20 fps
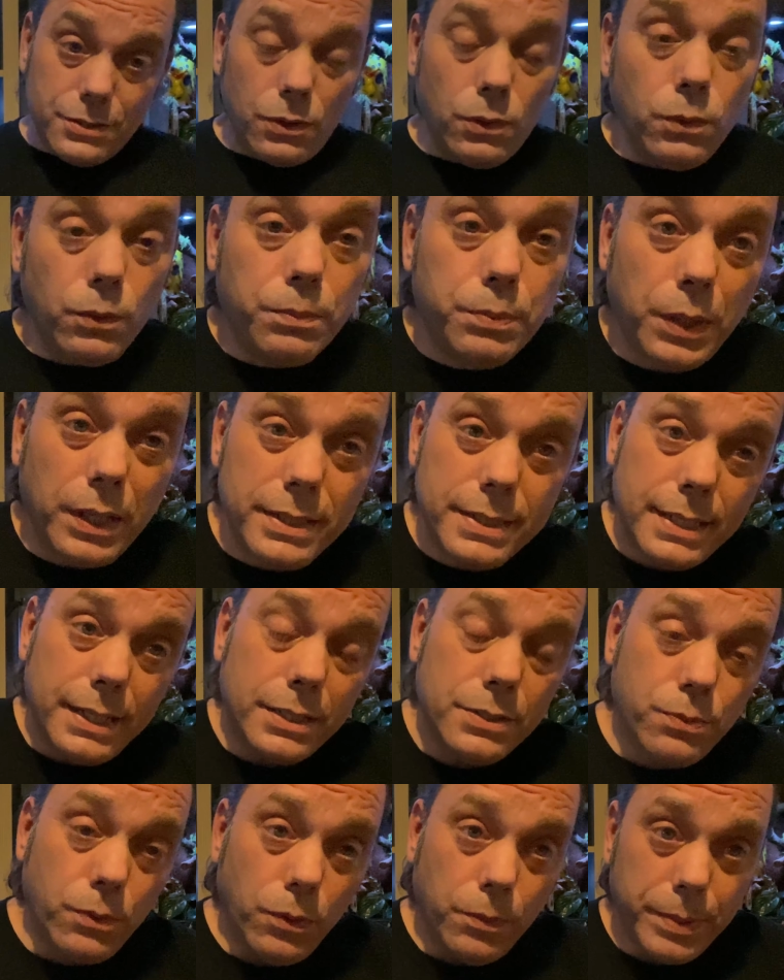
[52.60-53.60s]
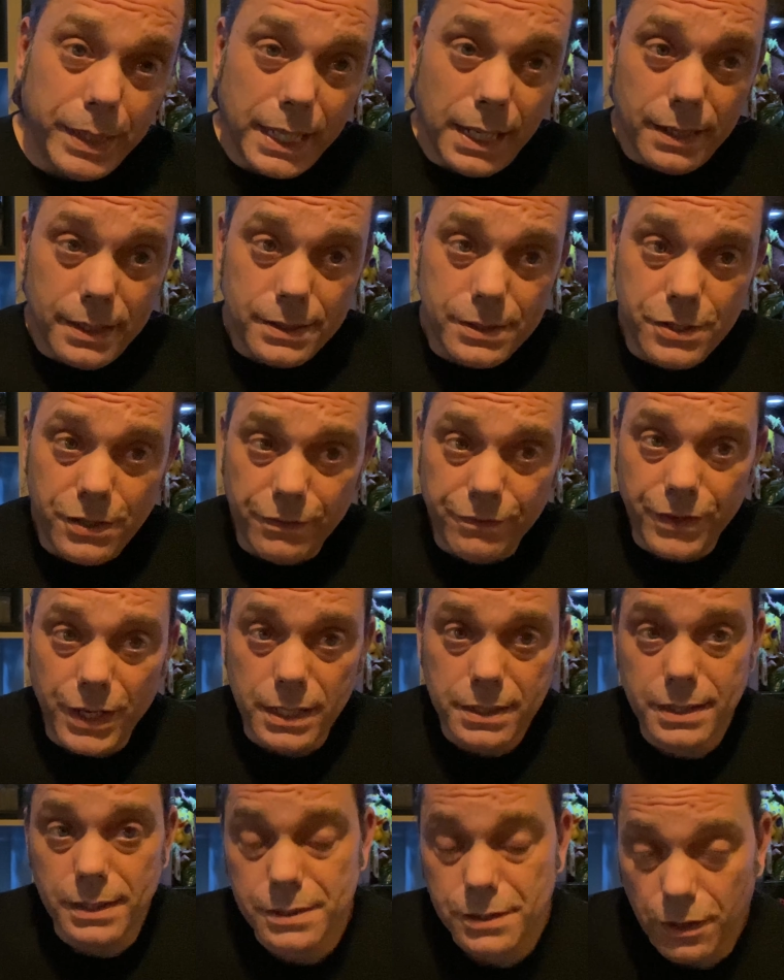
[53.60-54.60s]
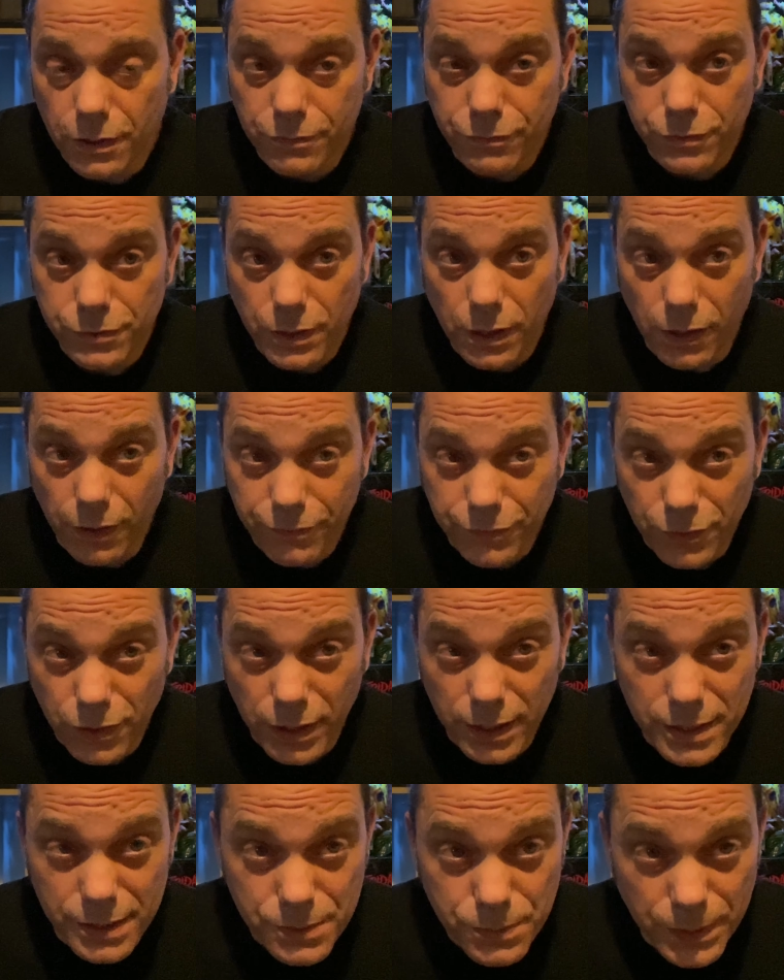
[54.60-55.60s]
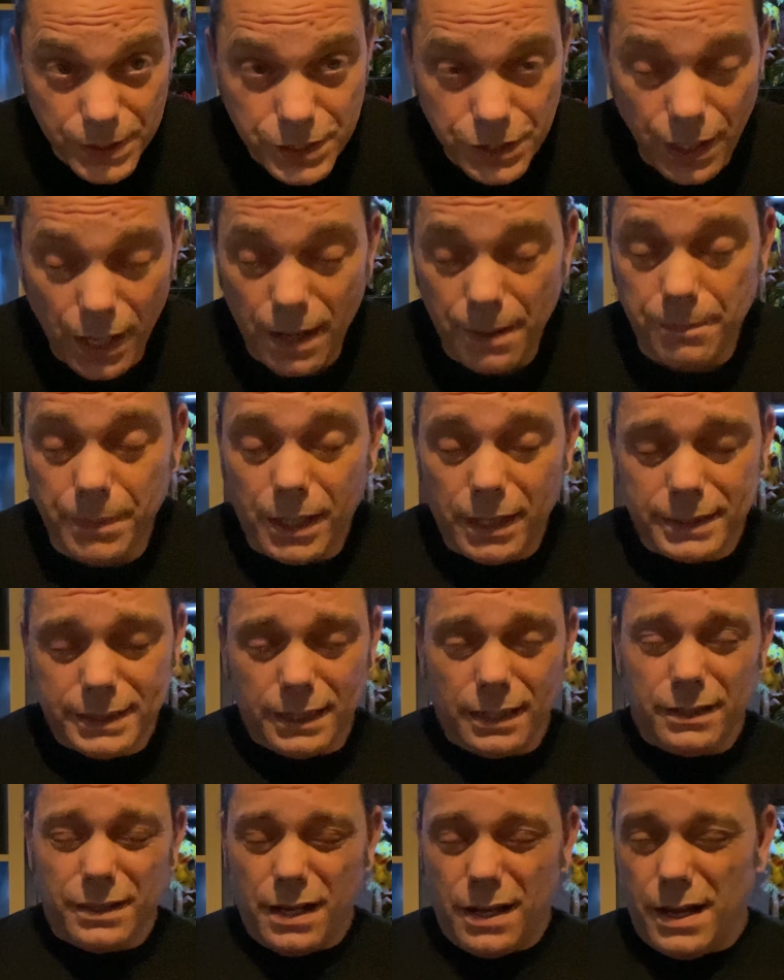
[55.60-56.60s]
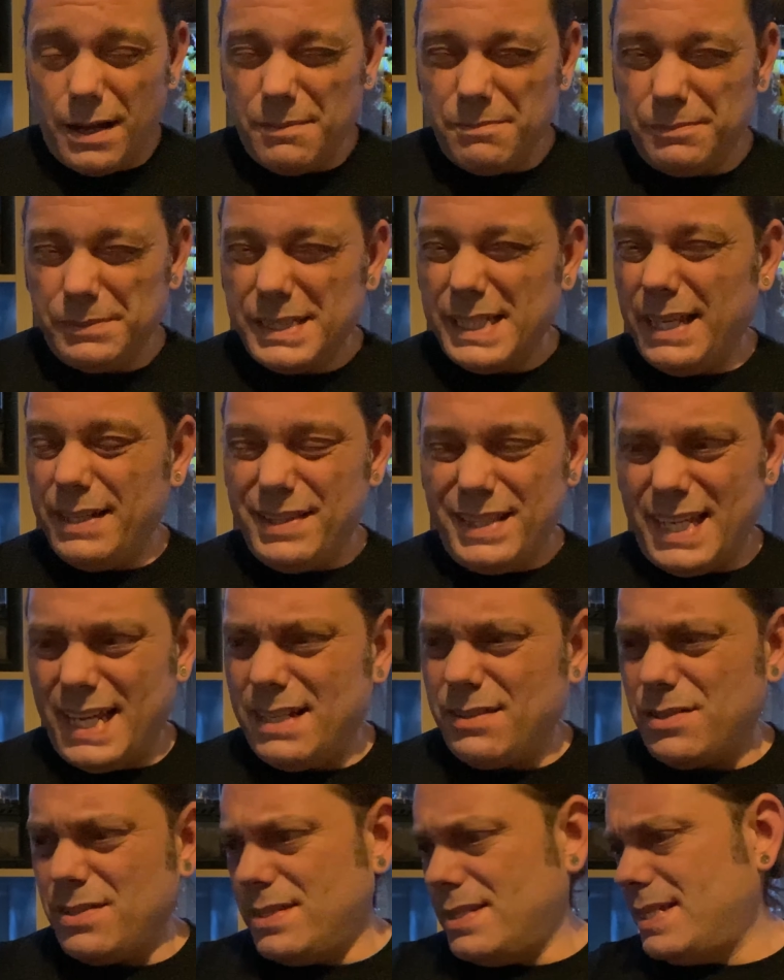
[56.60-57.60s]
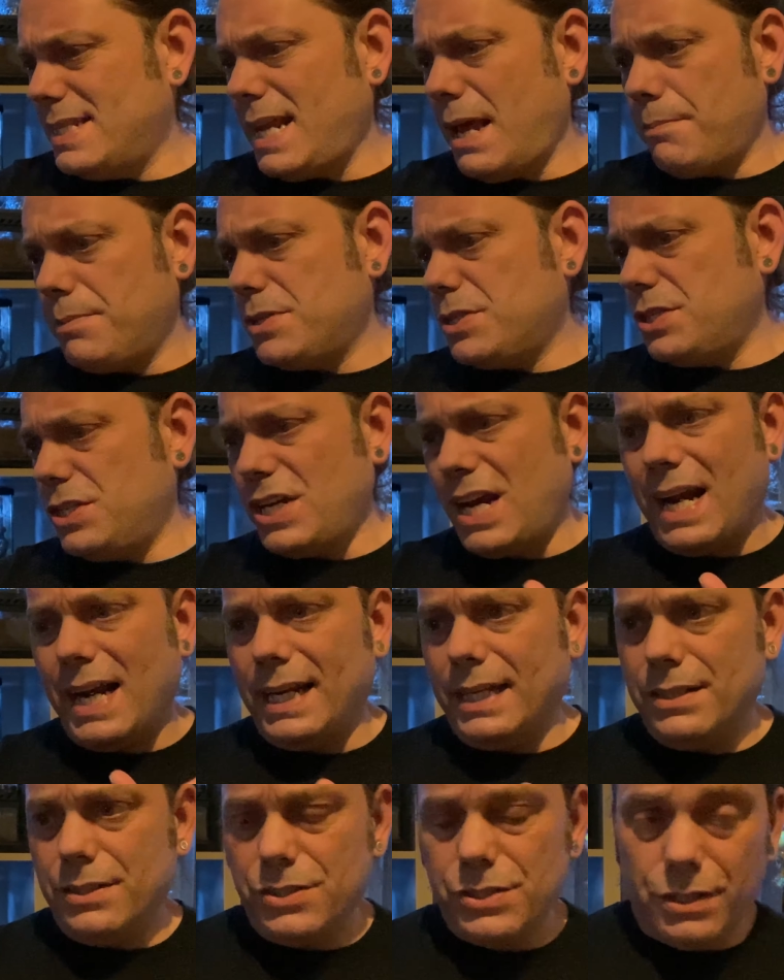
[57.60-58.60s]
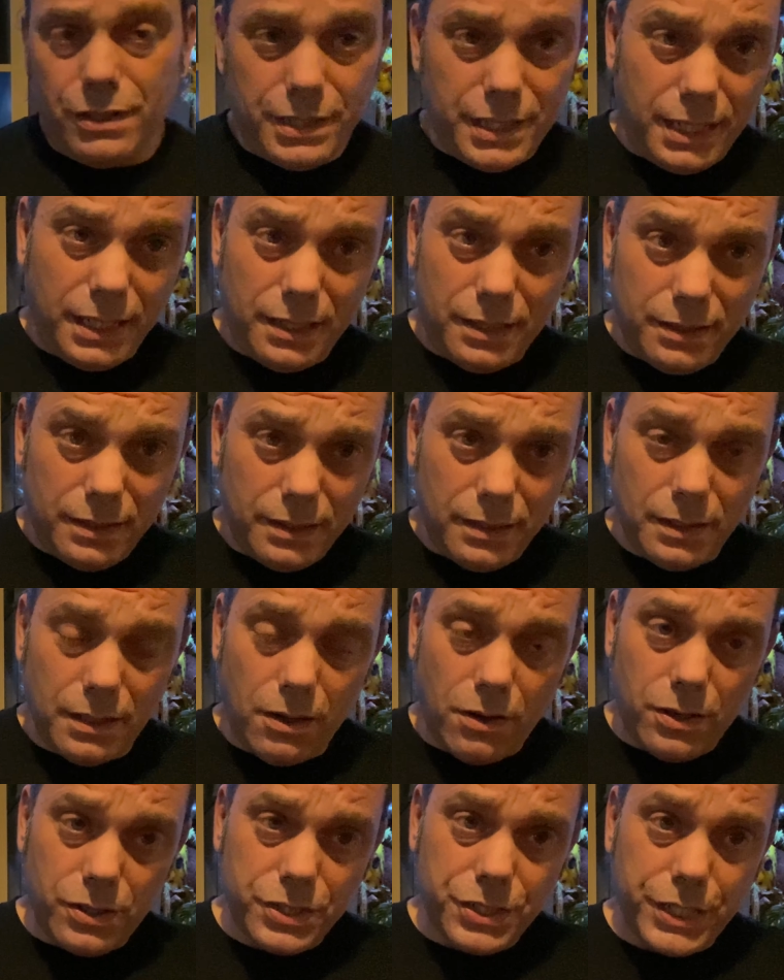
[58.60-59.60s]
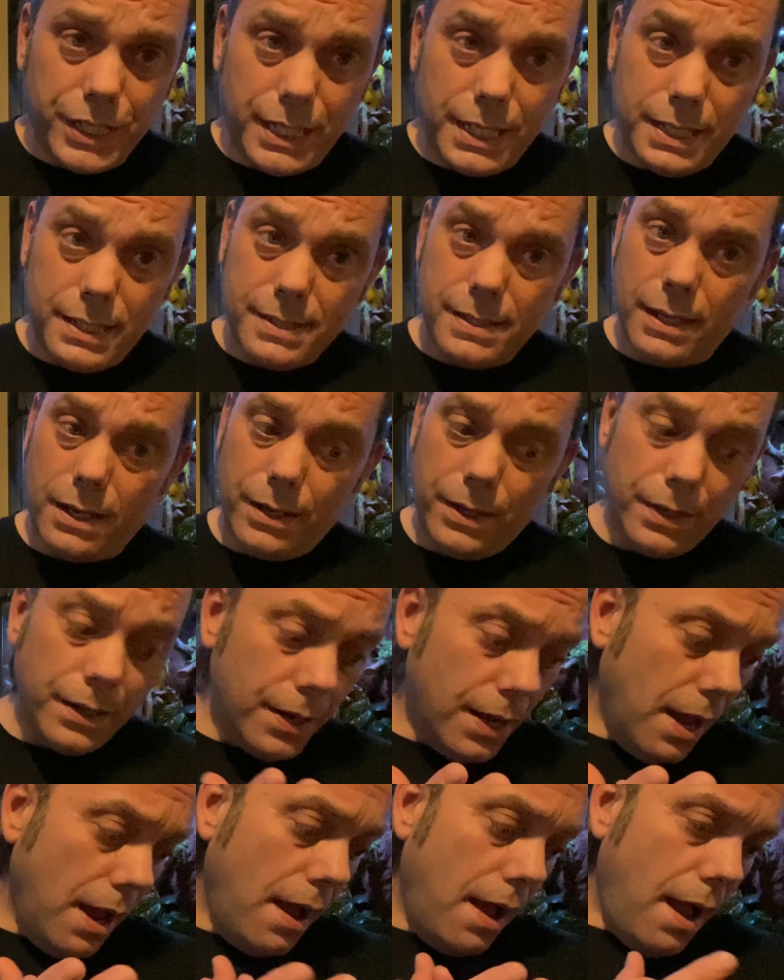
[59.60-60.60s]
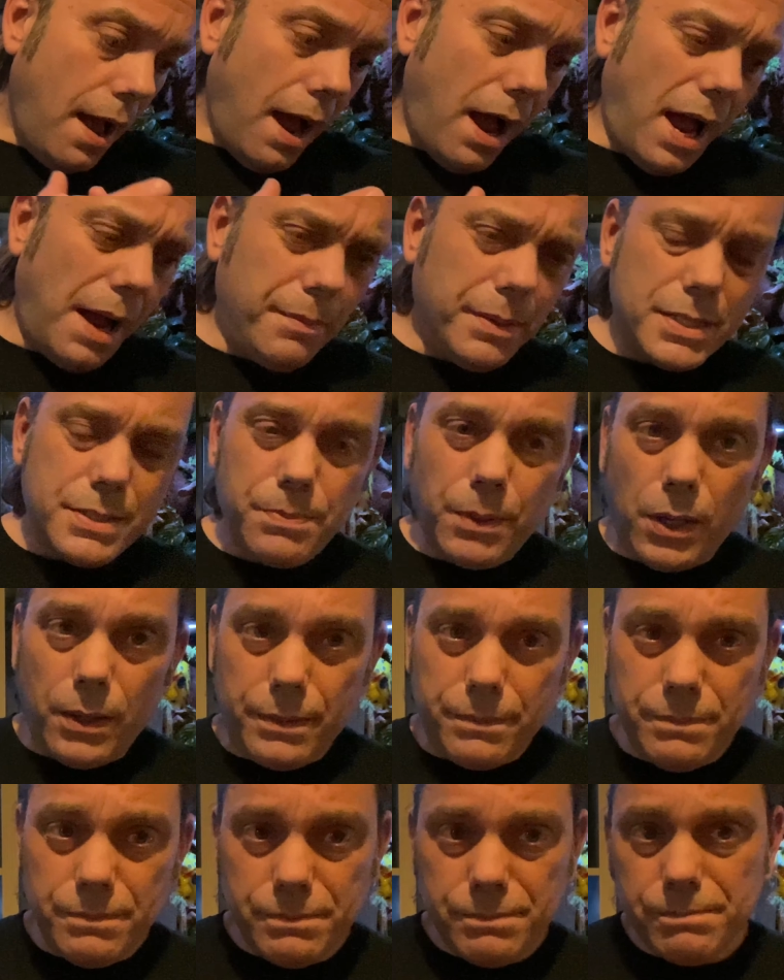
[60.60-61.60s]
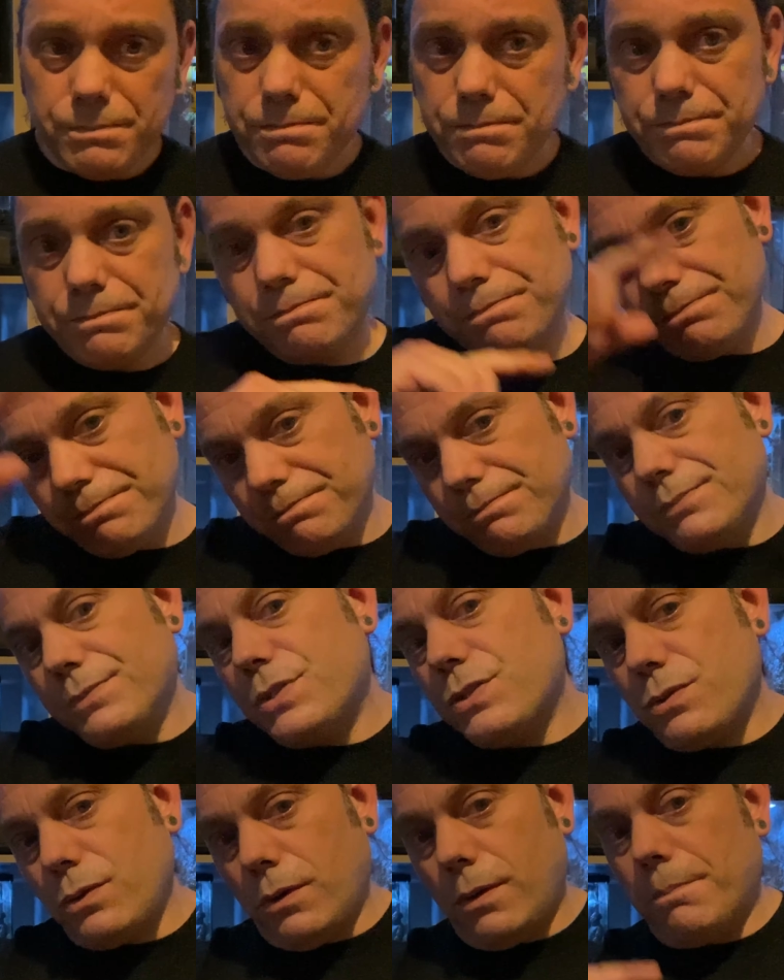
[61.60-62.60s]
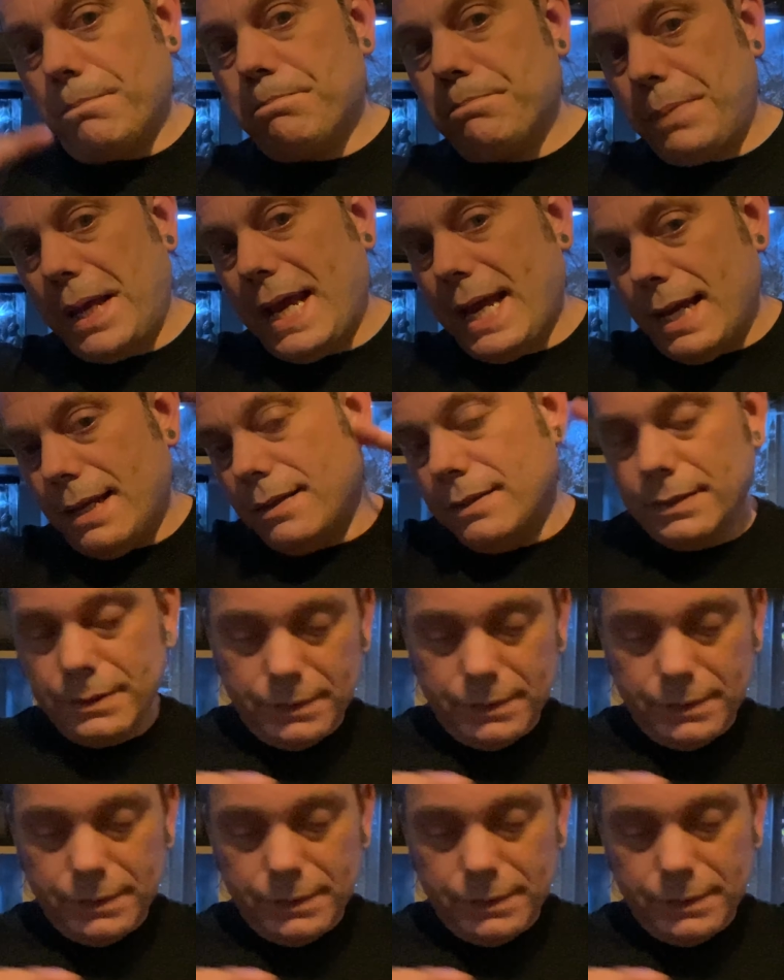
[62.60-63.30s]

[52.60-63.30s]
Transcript: all proceeds will be going to Versus Arthritis, which I done 10,000 steps challenge I think last year, so it's by sort of bit,